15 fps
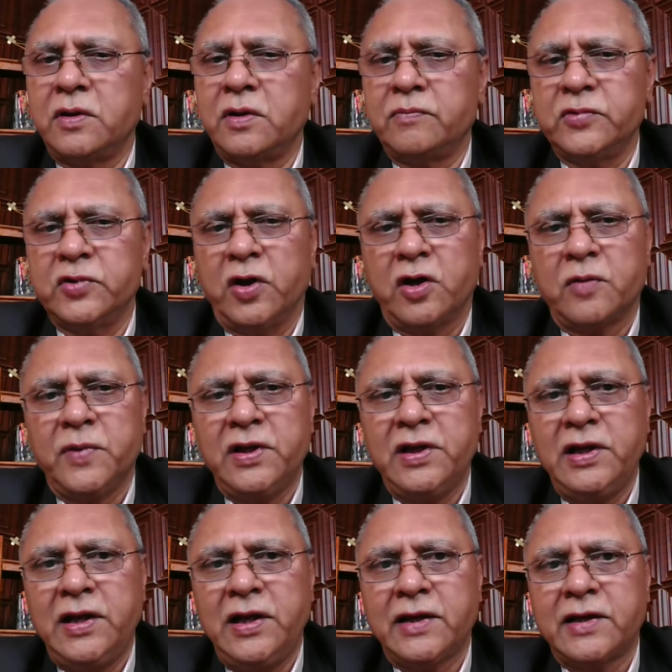
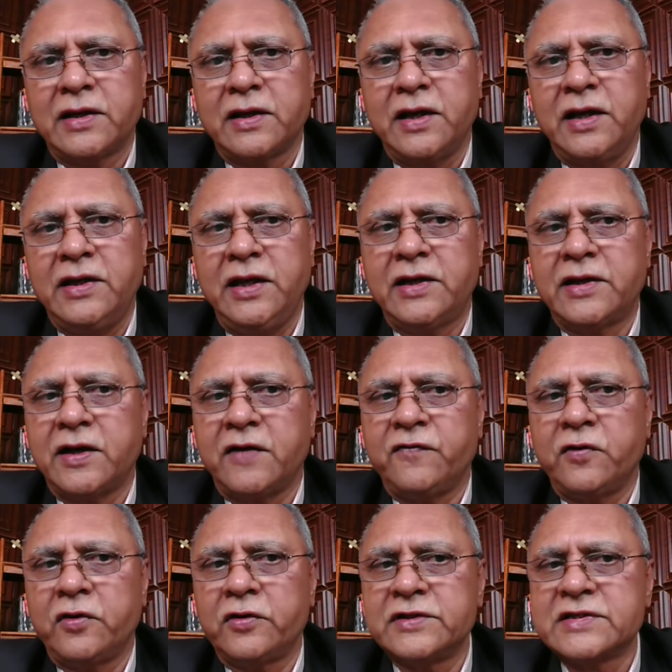normally, like any
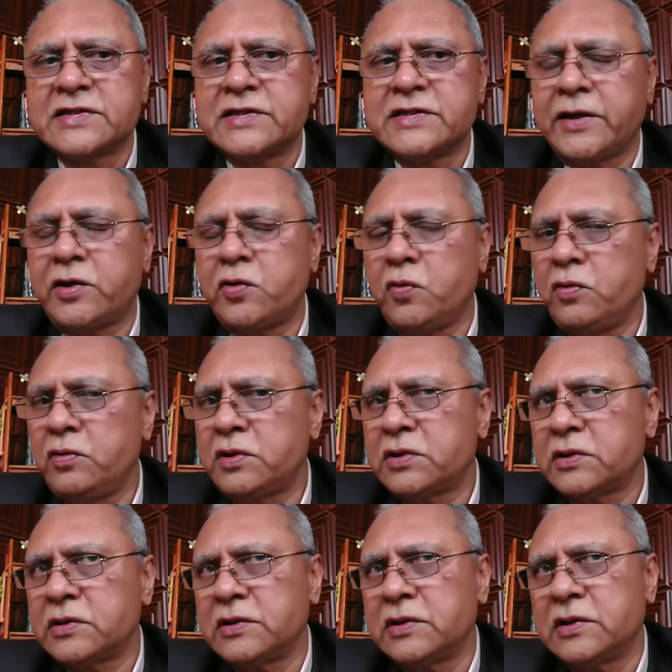graphologist, they don't
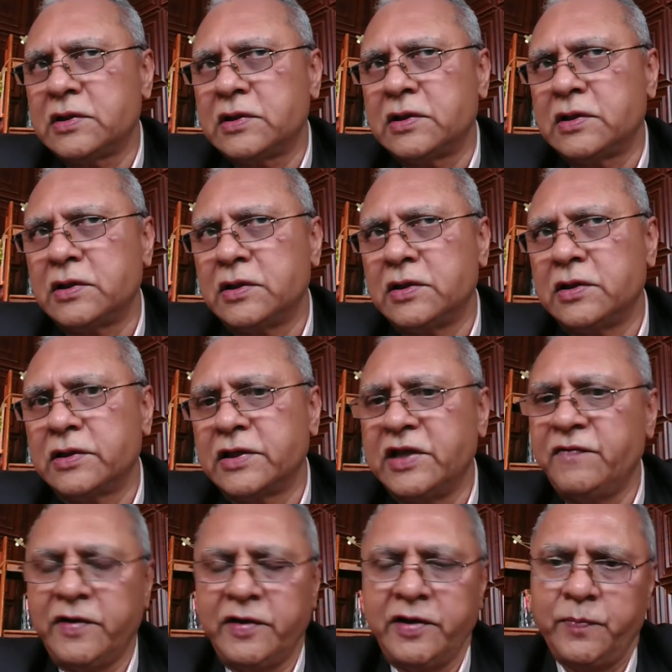
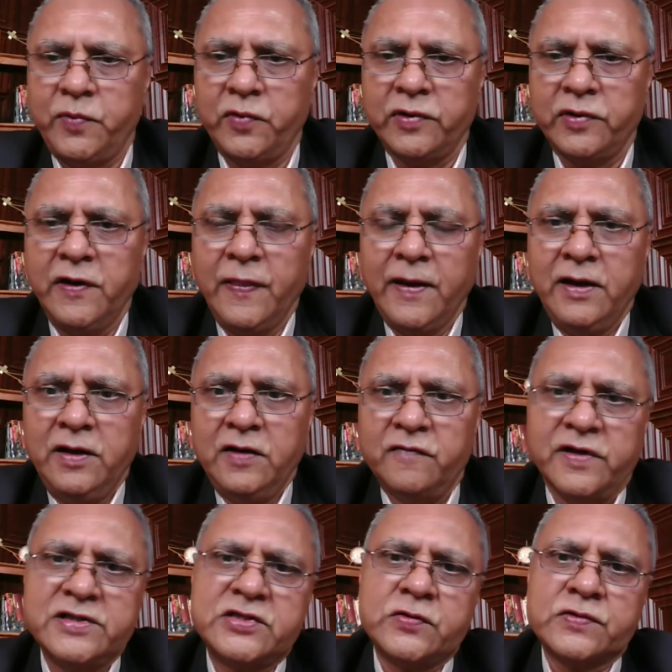give a report.
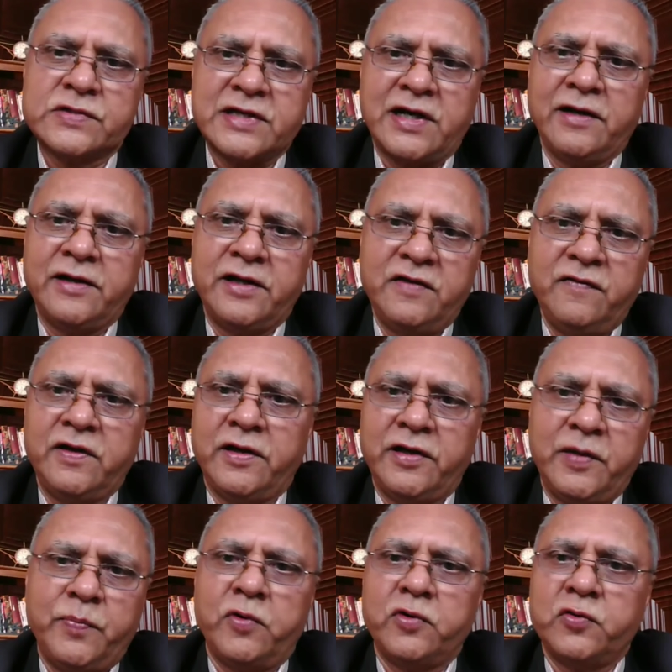Once you start giving a
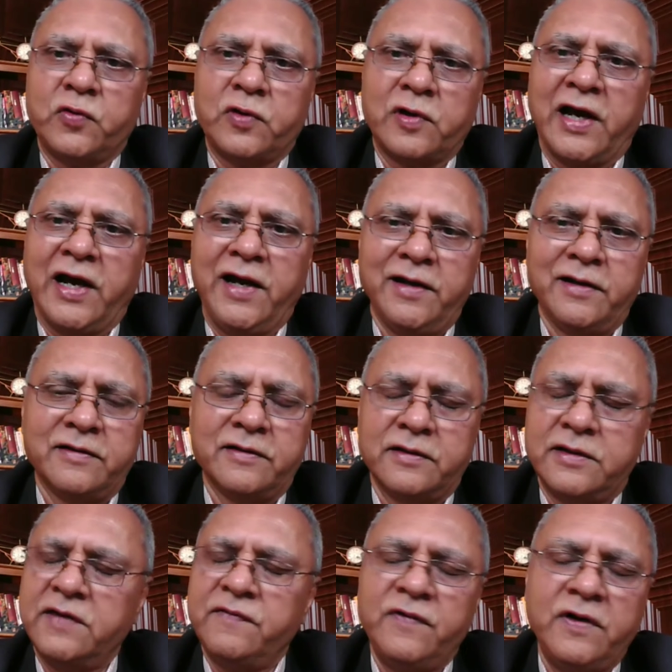report to client,
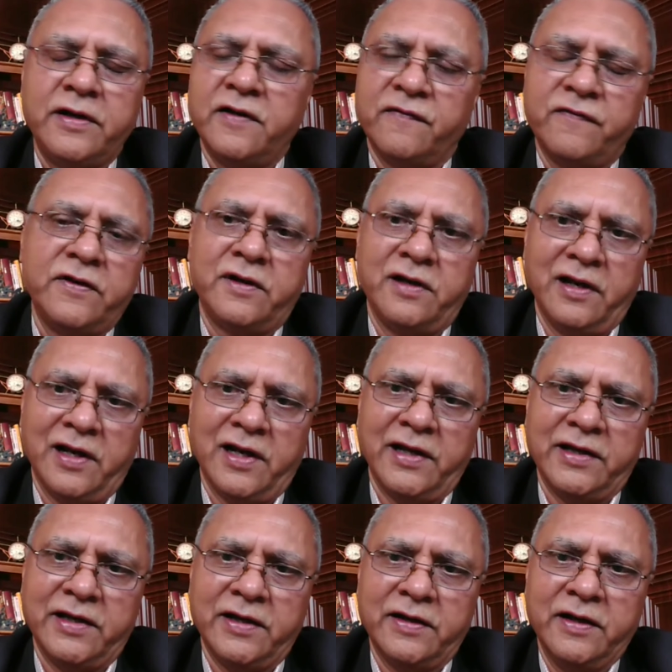they will definitely
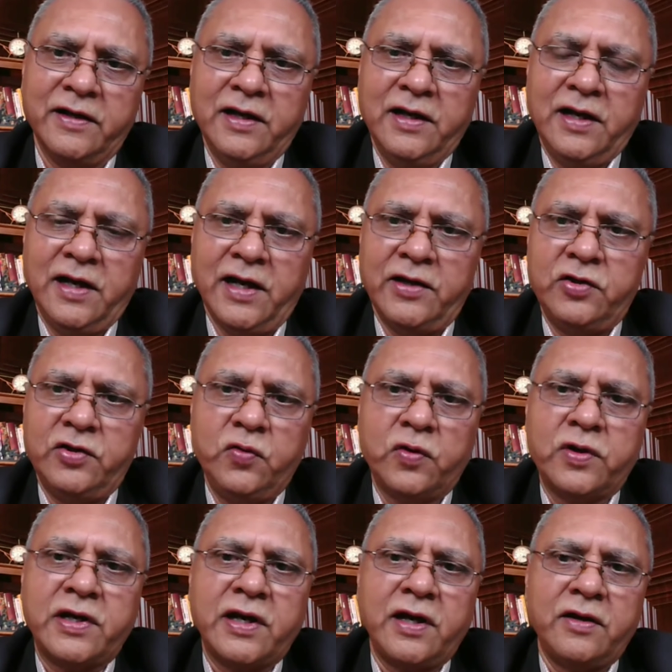like it. And
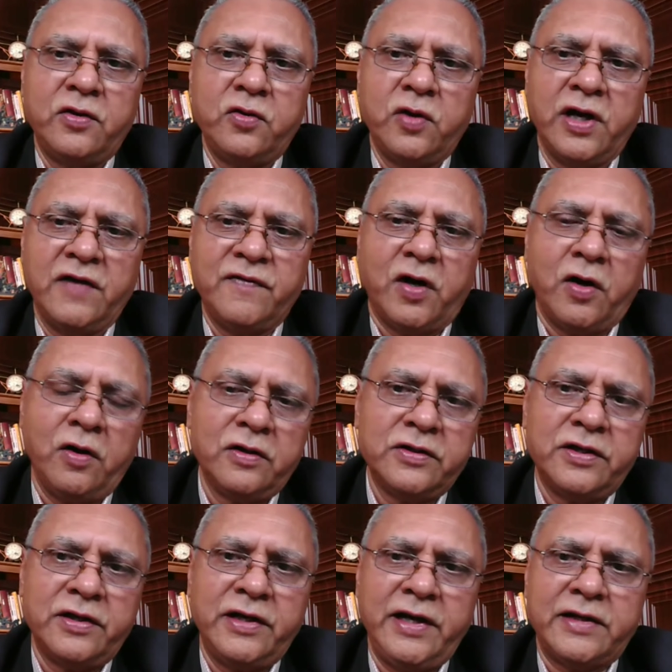you have all
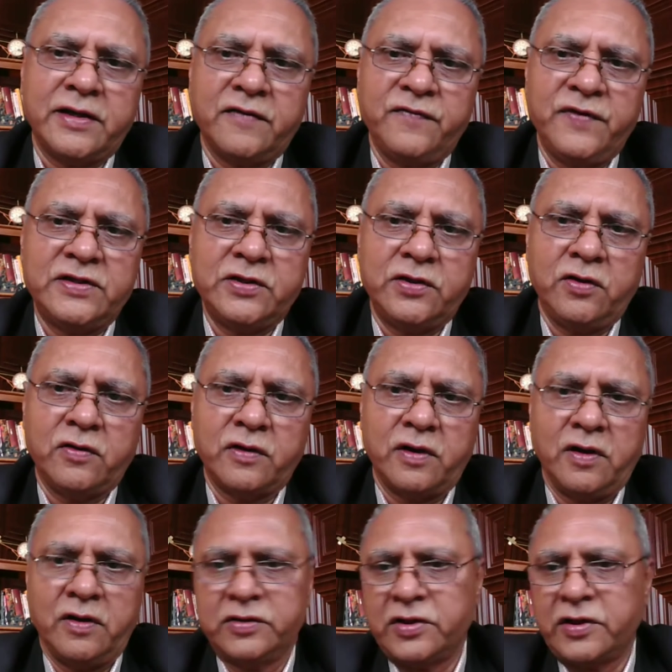the data with your
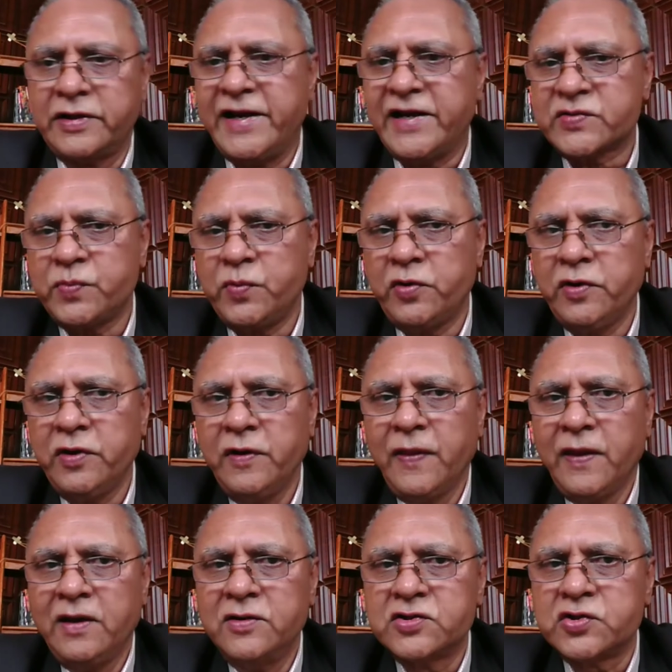on the dashboard,
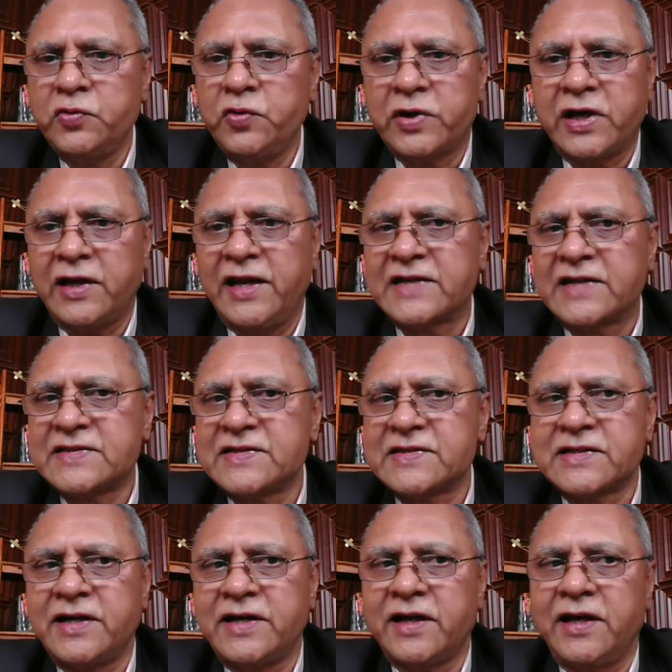so you can
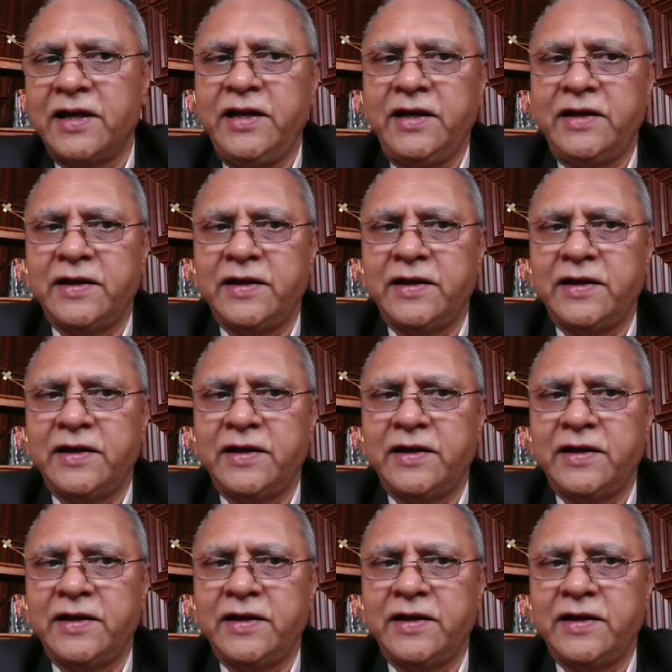access at any